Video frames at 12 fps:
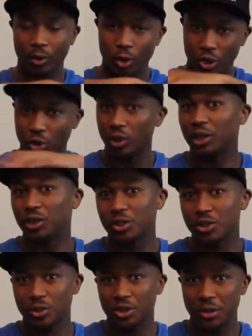controlling
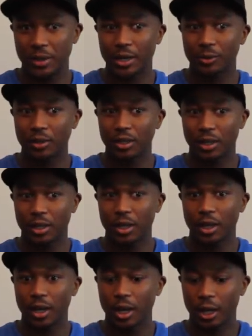those souls around
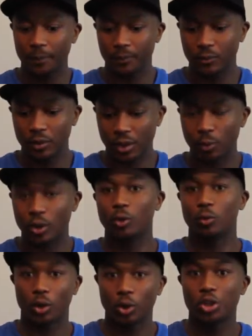
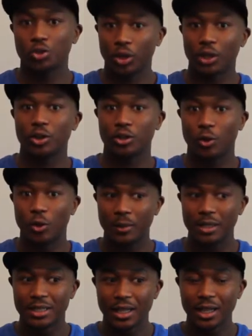controlling those
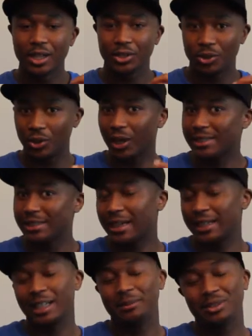homies to not
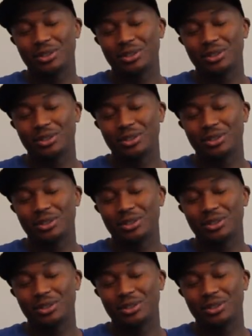attack Nami.